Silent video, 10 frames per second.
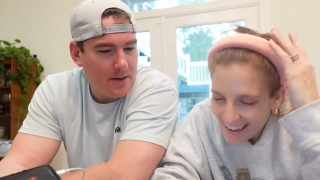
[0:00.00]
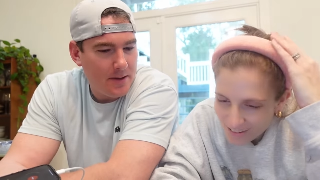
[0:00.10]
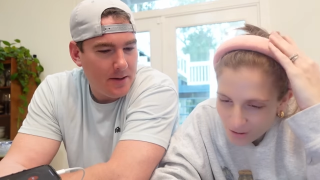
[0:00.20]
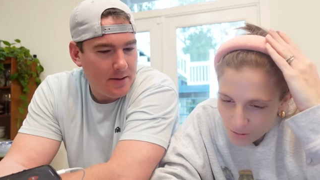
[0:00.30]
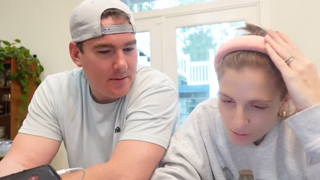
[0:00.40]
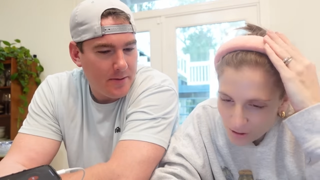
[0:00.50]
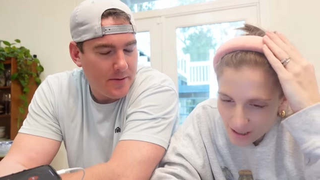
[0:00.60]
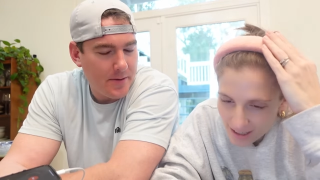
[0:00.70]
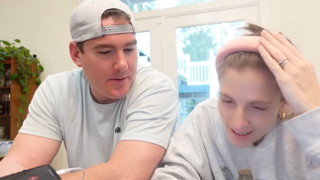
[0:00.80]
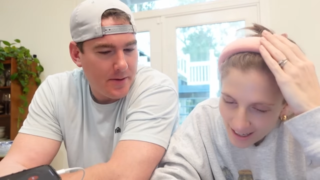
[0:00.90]
Speaker 1: and the
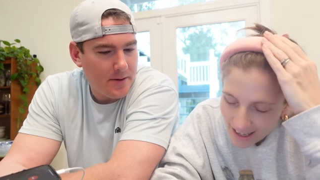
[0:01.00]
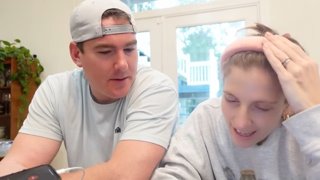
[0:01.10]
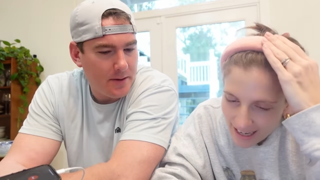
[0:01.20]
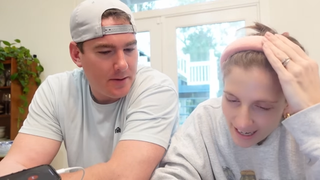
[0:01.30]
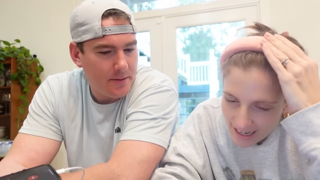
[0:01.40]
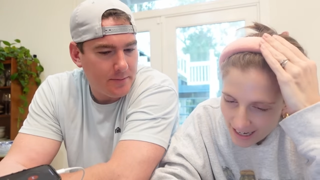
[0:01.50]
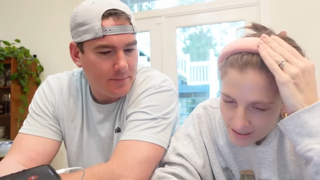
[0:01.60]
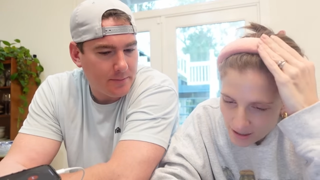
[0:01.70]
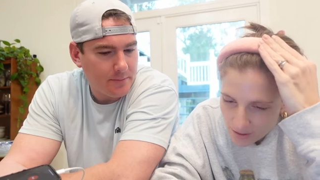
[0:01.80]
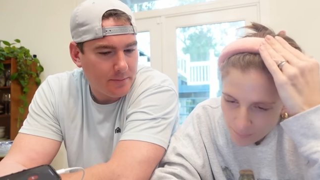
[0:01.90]
cooler,
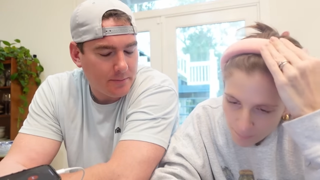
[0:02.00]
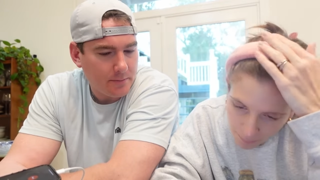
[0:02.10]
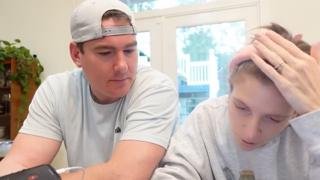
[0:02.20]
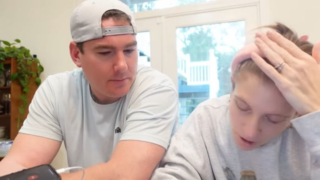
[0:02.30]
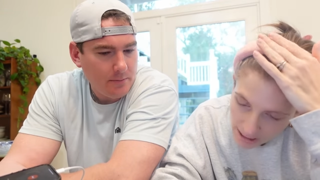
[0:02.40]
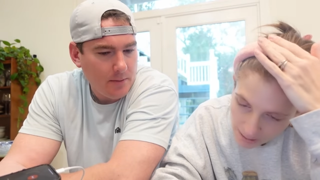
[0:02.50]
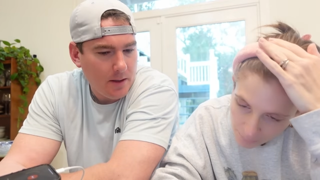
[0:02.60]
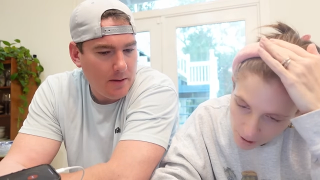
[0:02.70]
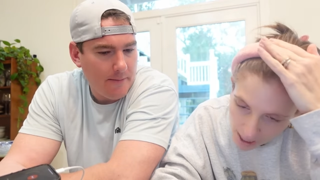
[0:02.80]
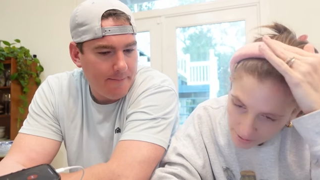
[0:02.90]
and putting
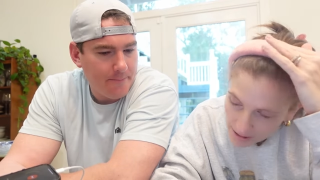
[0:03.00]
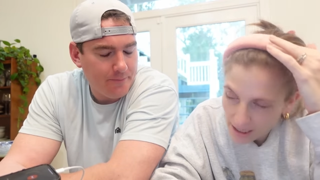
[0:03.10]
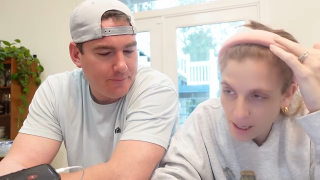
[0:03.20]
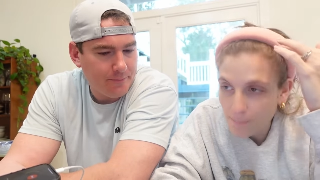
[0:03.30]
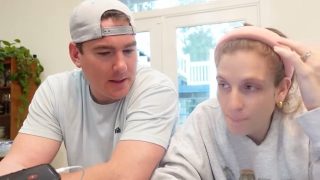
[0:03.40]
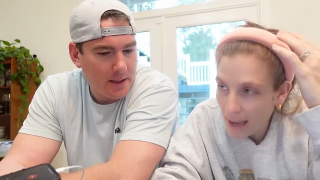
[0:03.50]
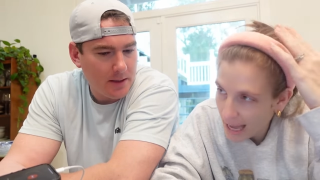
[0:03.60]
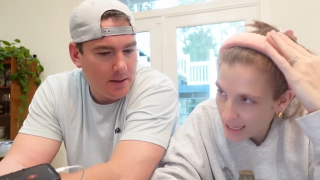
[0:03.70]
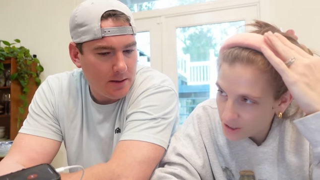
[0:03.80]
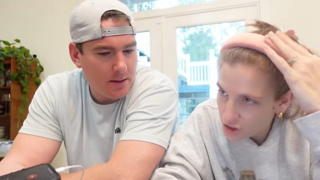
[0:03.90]
probably like a
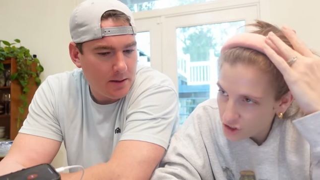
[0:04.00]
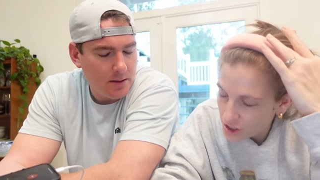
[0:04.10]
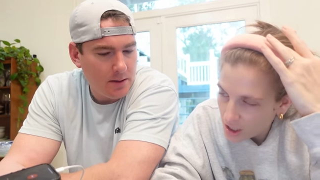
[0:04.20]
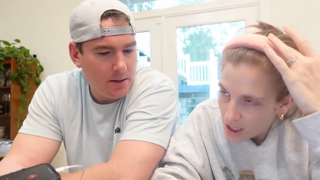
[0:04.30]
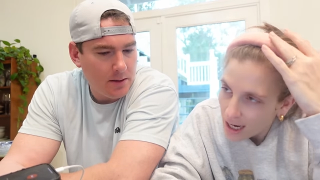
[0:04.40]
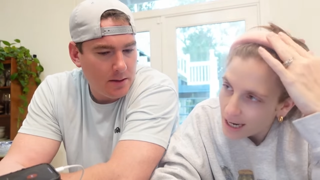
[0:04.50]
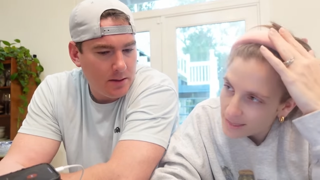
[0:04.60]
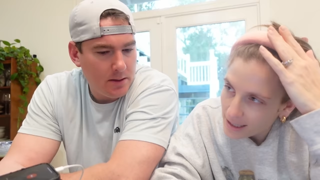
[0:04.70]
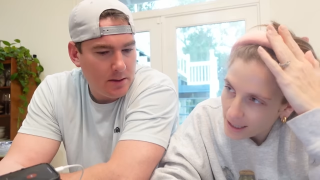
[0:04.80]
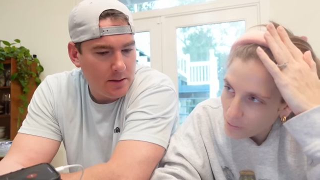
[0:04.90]
bench. I
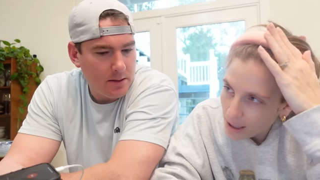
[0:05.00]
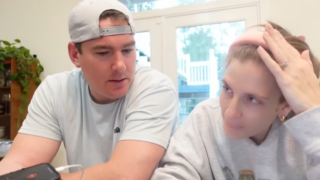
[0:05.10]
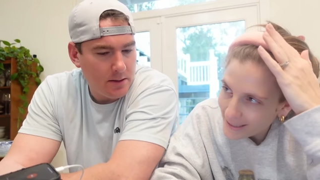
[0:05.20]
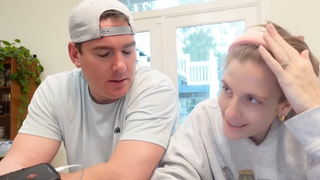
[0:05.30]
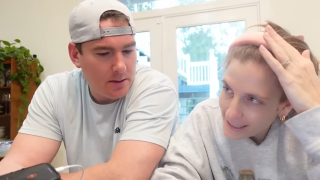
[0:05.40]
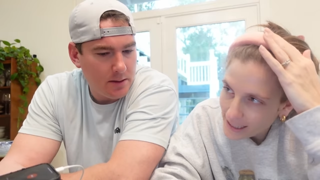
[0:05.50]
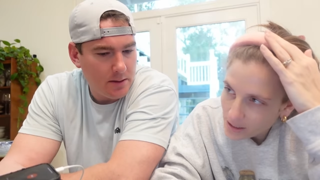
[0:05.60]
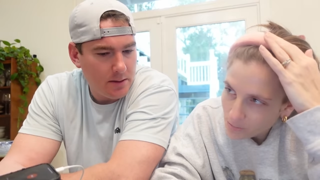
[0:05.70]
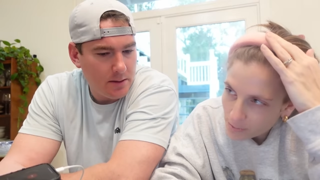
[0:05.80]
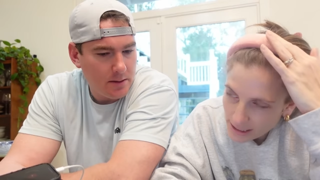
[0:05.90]
think I want my,
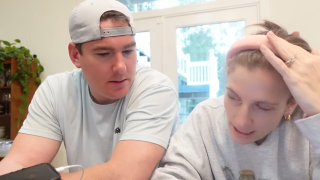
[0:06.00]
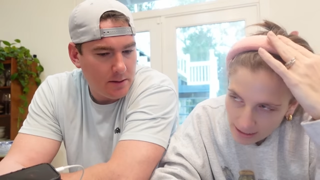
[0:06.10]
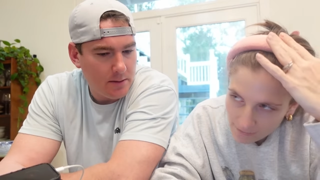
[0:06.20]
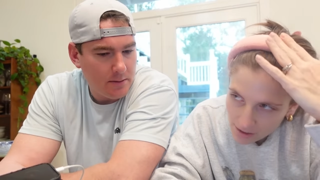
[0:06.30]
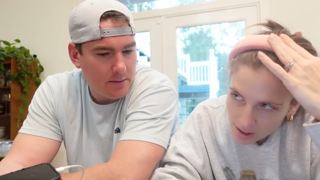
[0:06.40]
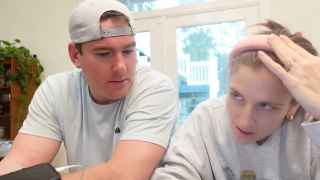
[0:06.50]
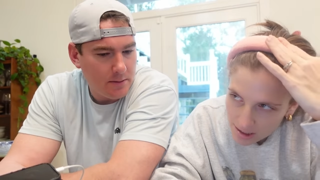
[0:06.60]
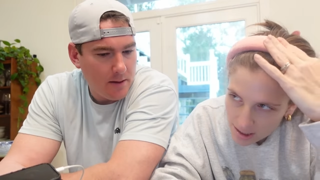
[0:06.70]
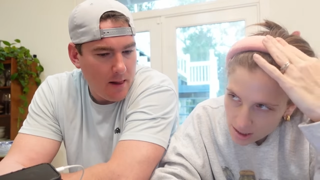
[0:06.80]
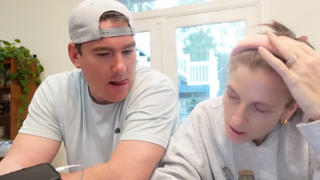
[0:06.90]
we have a
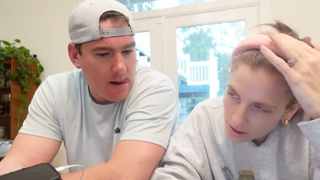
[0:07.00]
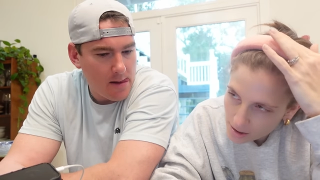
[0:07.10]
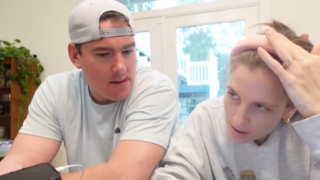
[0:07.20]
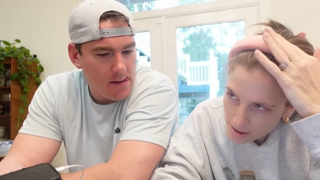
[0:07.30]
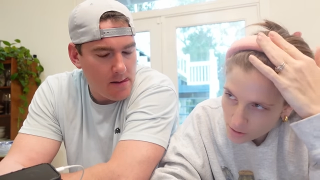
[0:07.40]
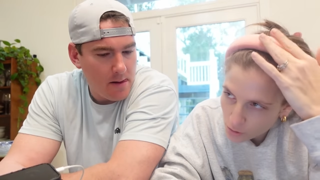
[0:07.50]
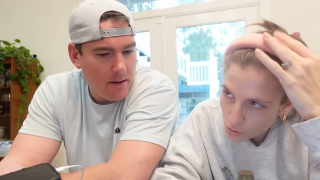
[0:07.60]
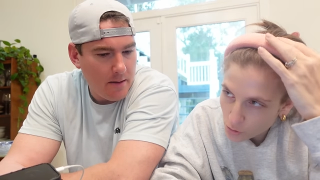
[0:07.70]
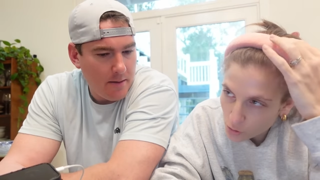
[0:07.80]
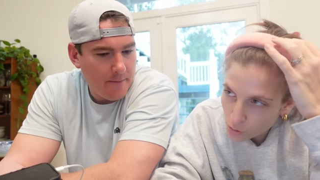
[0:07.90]
youngest daughter
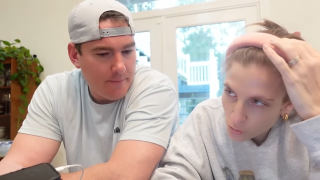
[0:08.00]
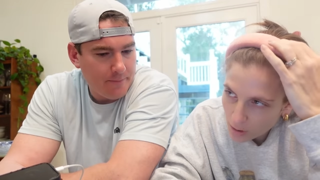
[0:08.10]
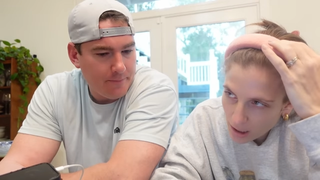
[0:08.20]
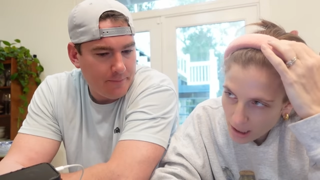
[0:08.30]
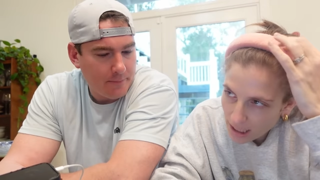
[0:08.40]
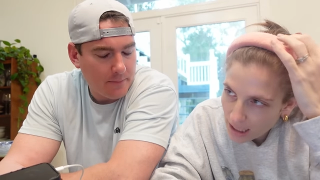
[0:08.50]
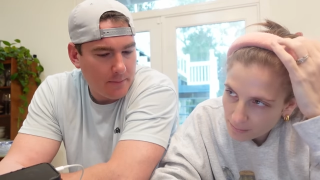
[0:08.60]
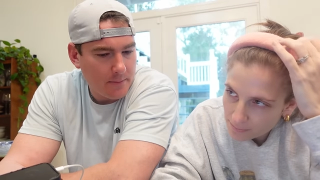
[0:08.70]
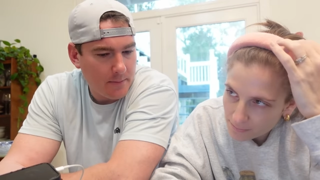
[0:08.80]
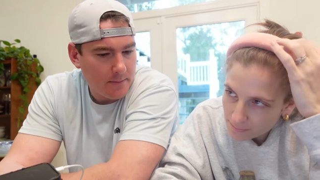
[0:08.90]
to
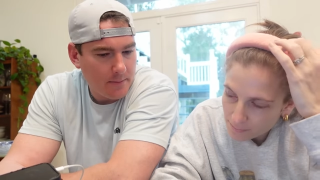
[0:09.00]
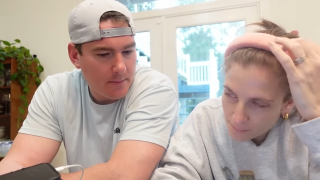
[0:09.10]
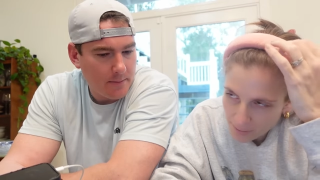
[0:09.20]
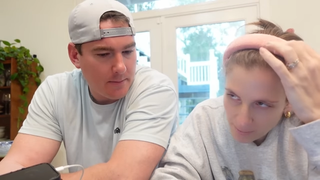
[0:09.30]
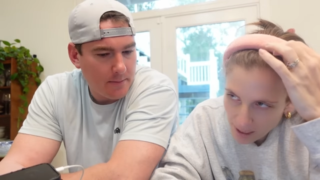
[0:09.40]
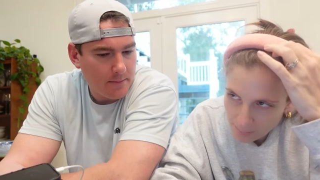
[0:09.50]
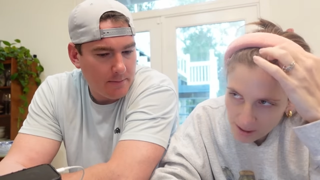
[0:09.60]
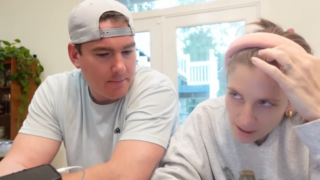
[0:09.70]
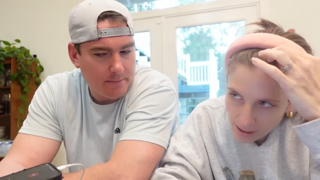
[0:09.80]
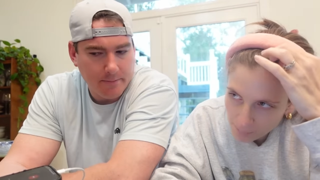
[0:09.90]
um, be maybe
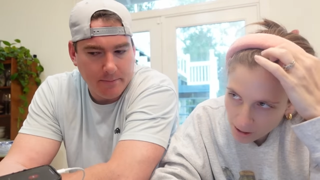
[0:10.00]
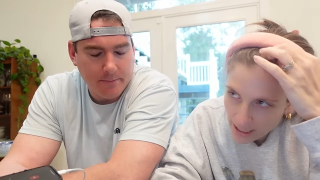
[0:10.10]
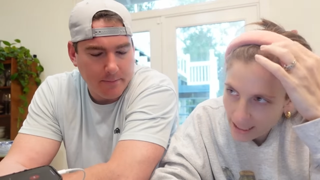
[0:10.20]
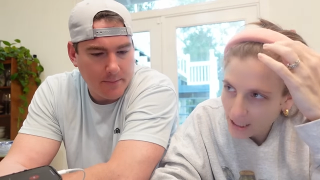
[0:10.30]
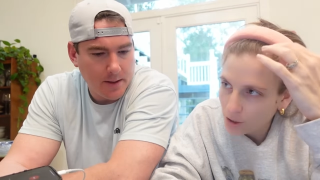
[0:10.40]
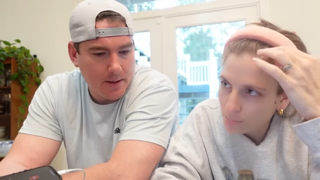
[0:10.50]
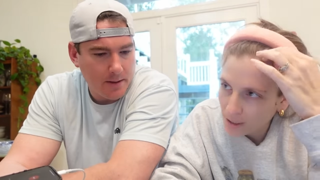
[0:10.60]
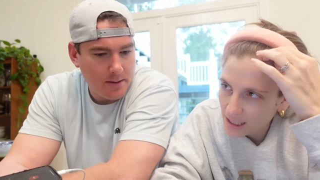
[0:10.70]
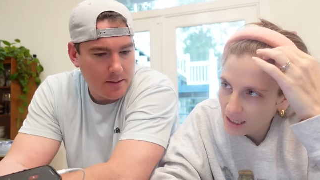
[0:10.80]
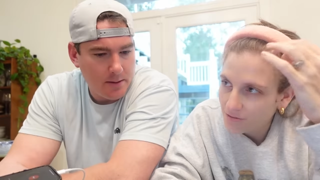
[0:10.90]
like playing or
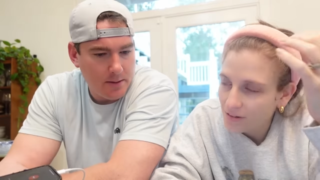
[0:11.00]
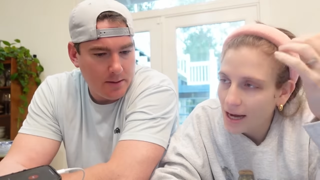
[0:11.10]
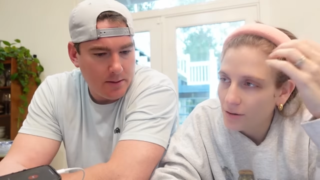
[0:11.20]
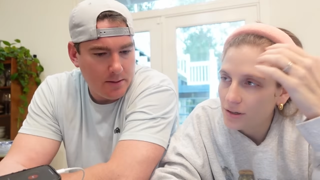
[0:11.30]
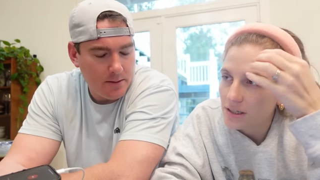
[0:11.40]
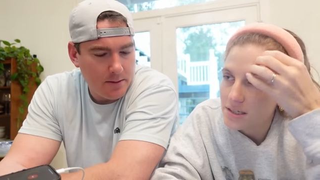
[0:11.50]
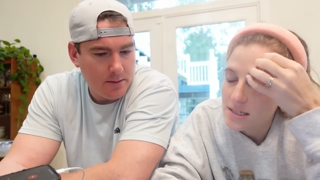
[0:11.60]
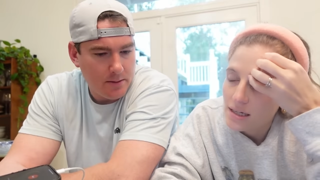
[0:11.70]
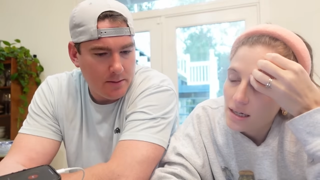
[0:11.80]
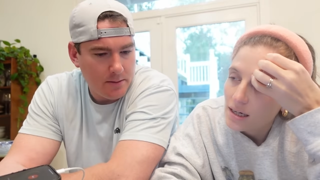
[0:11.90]
picking flowers.